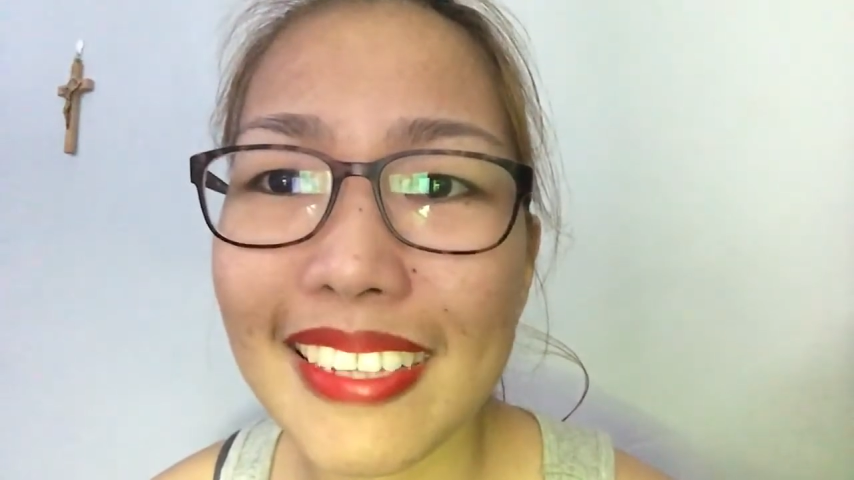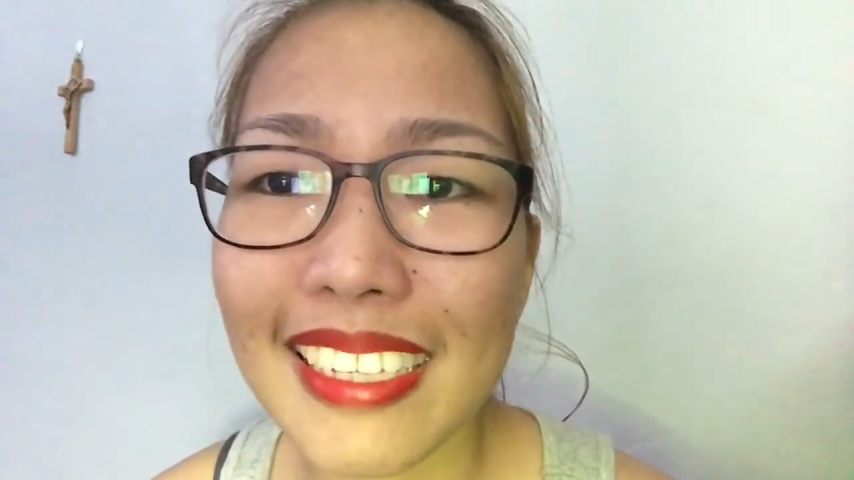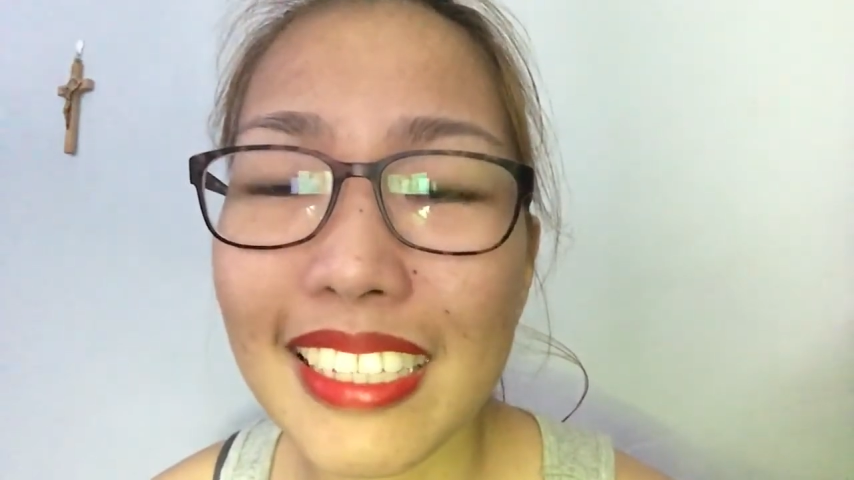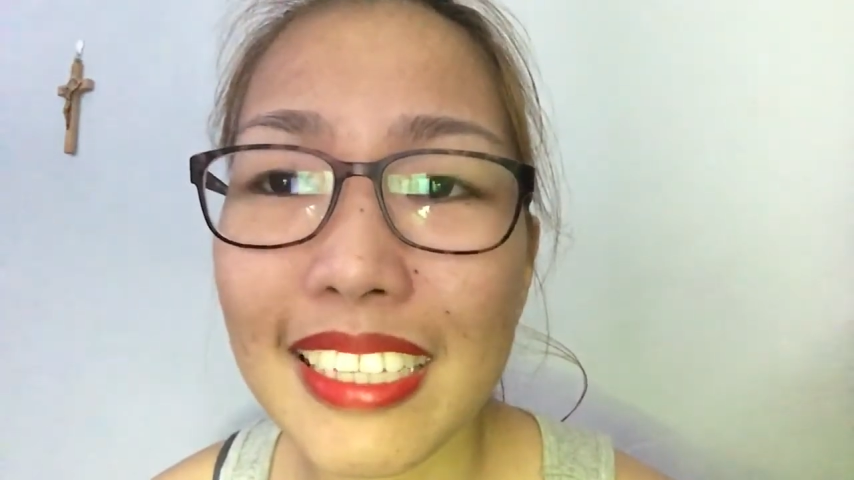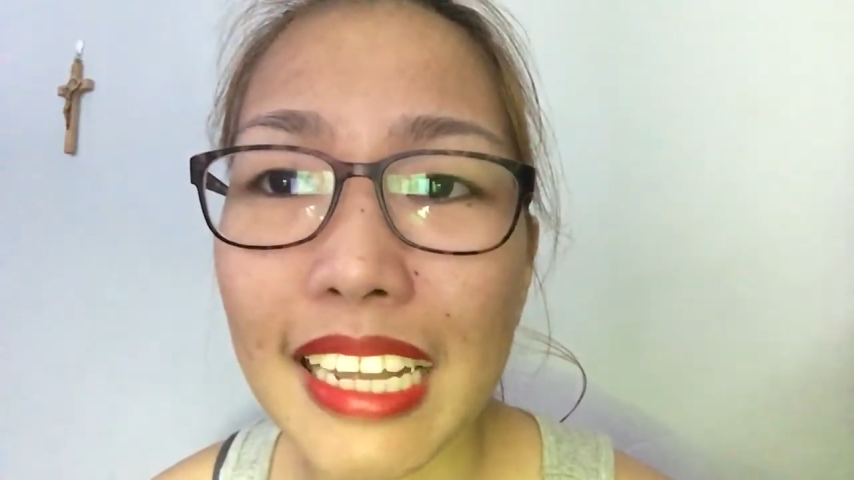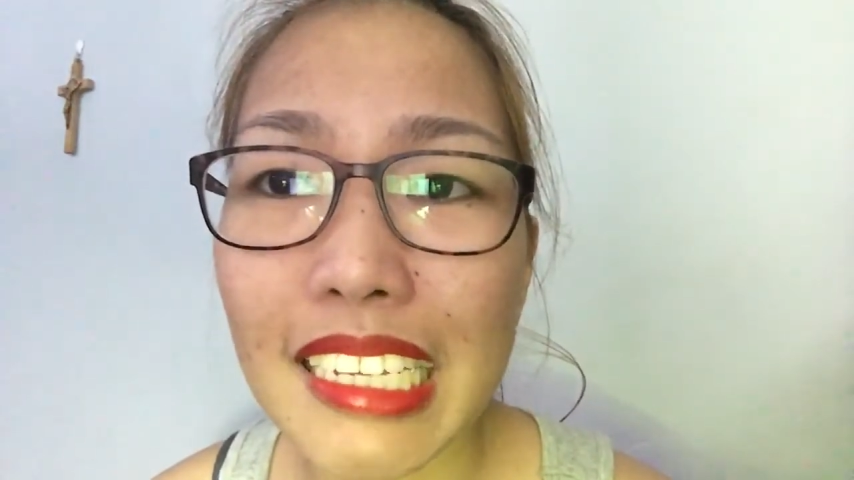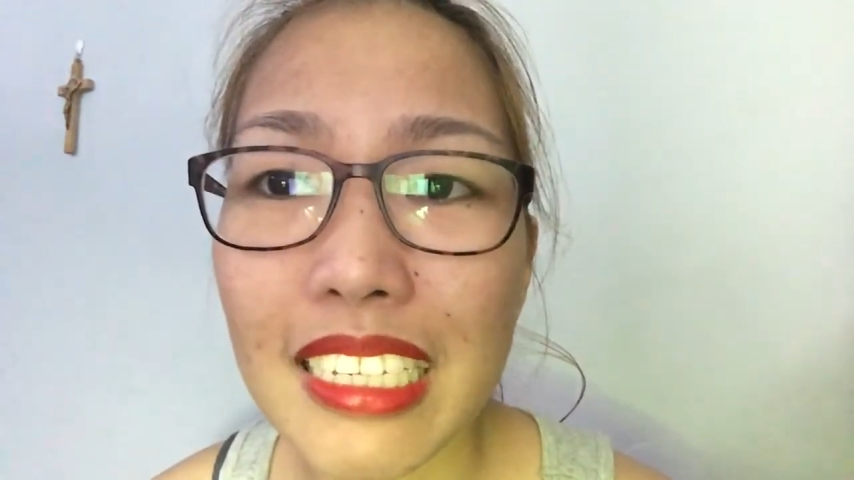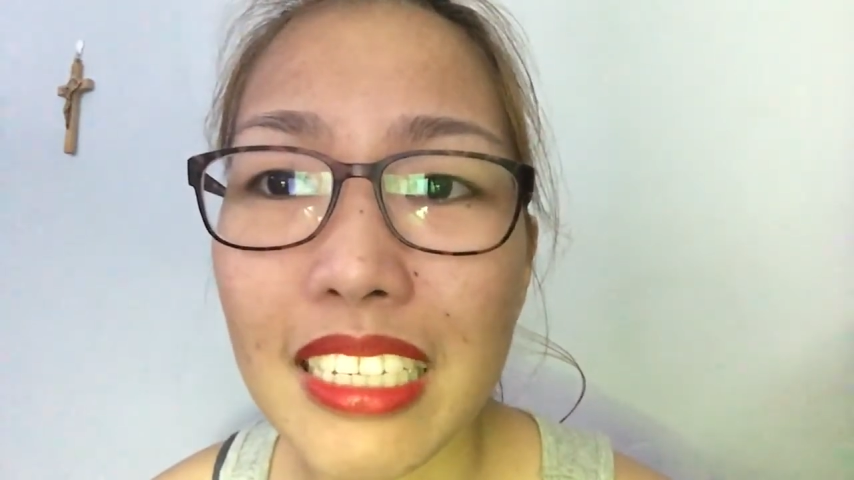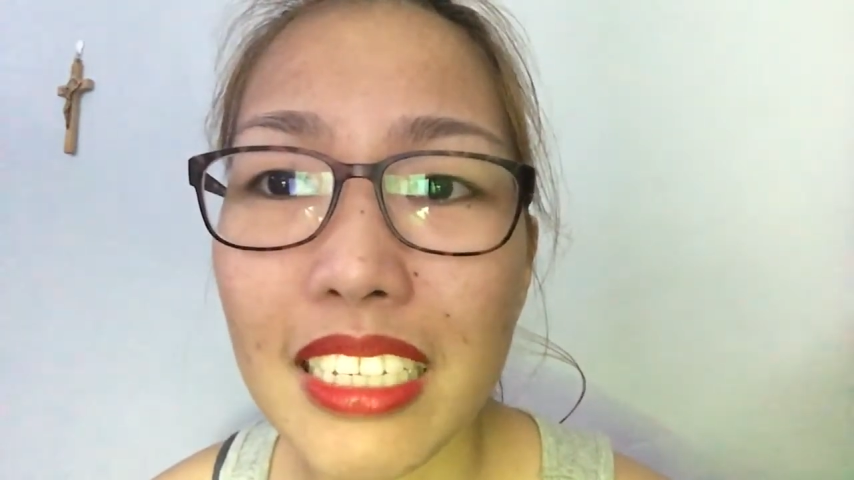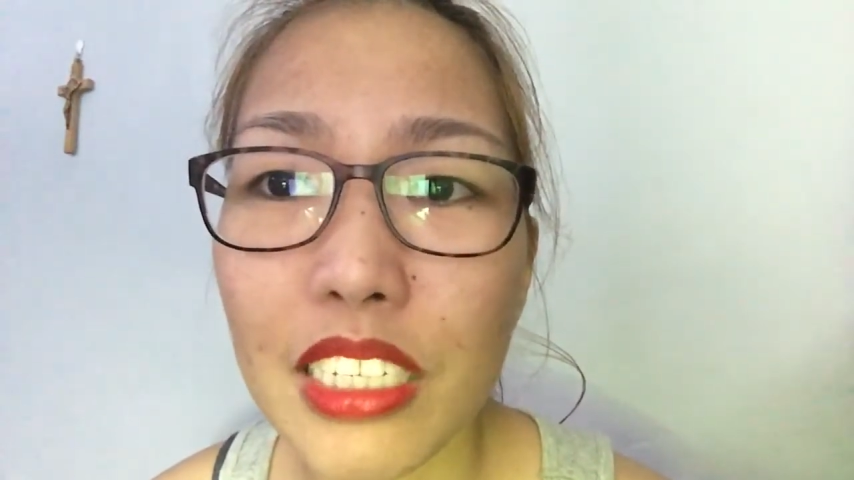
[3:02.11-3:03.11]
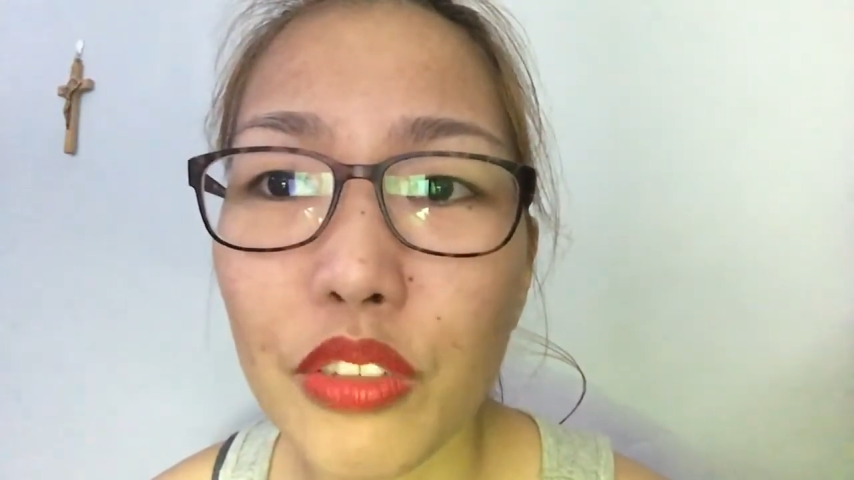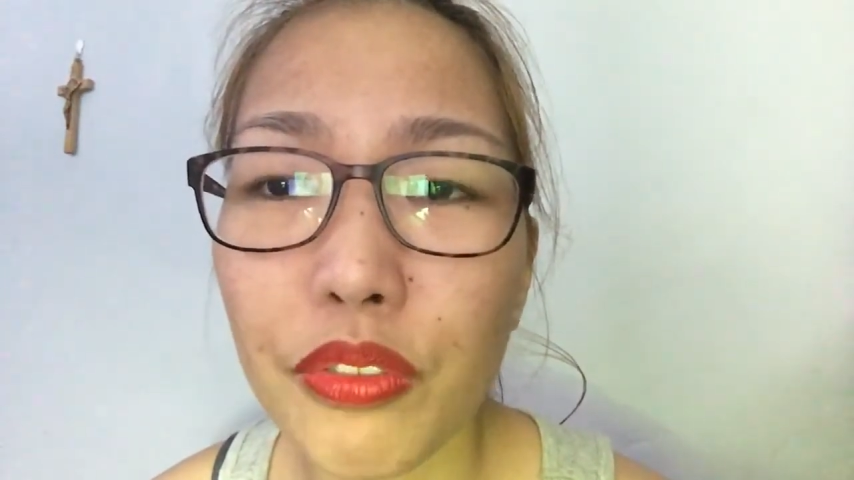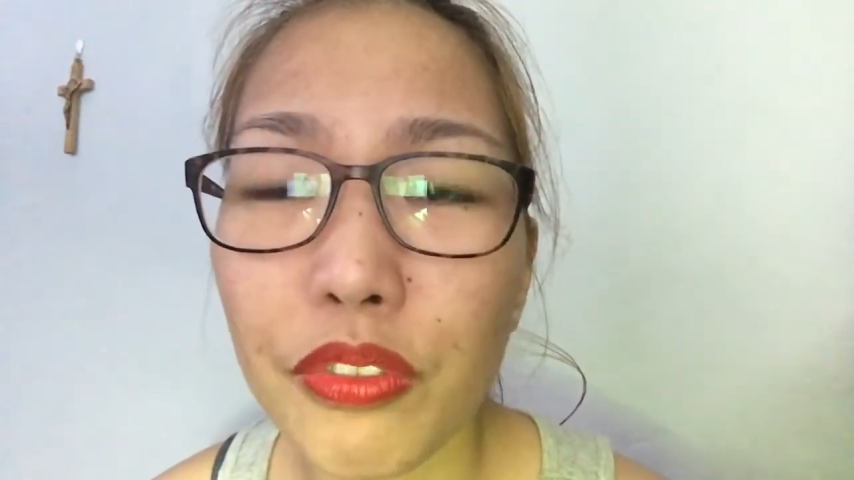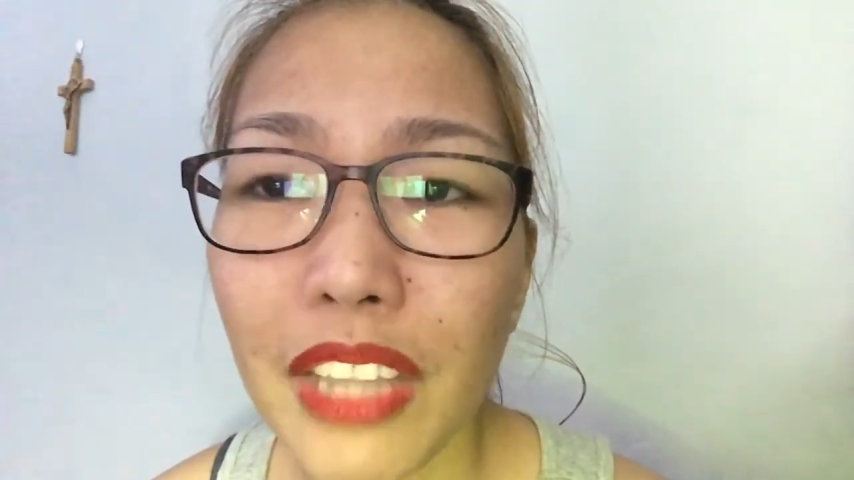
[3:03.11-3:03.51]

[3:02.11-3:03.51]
It's nice, it's